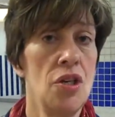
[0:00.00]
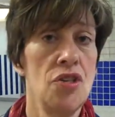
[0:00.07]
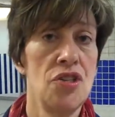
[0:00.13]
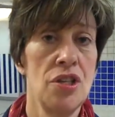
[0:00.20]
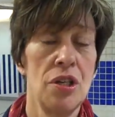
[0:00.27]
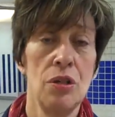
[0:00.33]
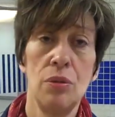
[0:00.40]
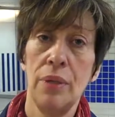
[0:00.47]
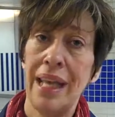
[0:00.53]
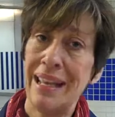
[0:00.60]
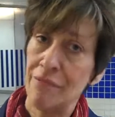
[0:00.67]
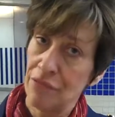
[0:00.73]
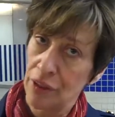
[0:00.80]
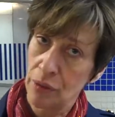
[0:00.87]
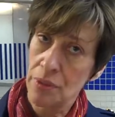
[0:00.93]
to
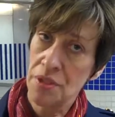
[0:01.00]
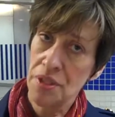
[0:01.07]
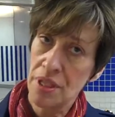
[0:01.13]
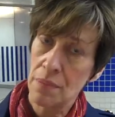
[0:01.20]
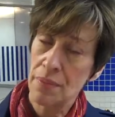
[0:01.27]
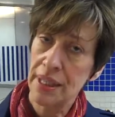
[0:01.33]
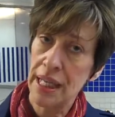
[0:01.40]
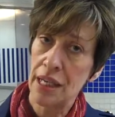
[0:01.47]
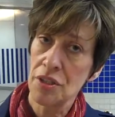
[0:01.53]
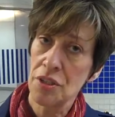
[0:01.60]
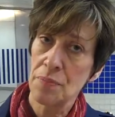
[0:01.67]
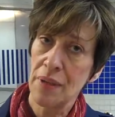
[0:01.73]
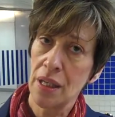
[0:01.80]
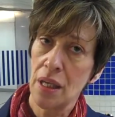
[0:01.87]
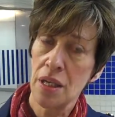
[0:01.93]
influence somebody else,
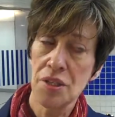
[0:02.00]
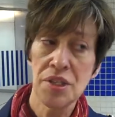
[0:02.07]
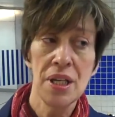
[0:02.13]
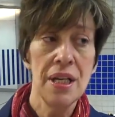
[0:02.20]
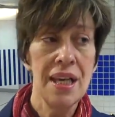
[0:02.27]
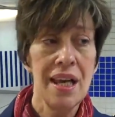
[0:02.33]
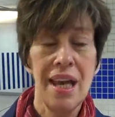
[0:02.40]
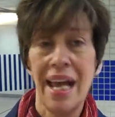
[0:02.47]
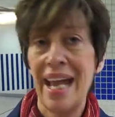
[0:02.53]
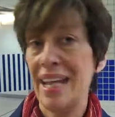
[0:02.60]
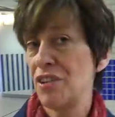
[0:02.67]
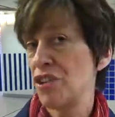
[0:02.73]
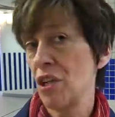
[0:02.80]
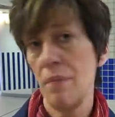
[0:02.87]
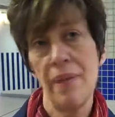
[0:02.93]
because
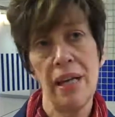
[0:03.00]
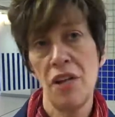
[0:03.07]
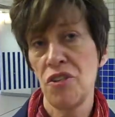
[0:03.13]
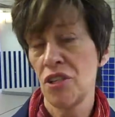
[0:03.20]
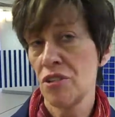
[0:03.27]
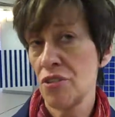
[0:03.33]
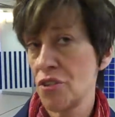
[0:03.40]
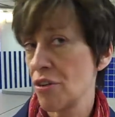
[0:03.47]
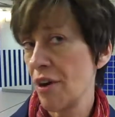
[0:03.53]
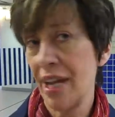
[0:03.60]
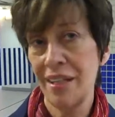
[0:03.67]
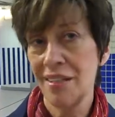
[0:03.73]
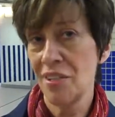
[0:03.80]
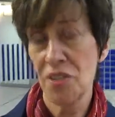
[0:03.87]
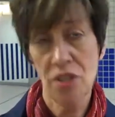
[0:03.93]
HR managers,
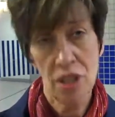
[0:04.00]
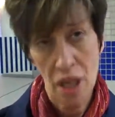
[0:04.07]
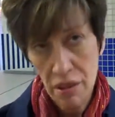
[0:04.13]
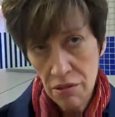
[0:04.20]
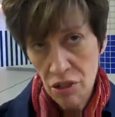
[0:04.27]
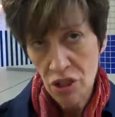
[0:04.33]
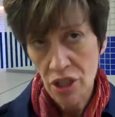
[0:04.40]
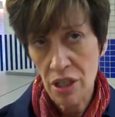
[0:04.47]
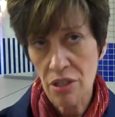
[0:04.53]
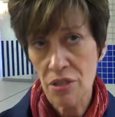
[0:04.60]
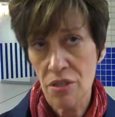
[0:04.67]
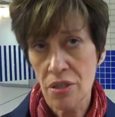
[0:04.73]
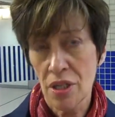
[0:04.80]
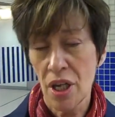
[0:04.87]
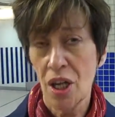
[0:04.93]
trainers,
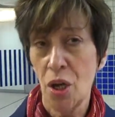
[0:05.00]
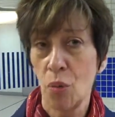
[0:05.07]
coaches,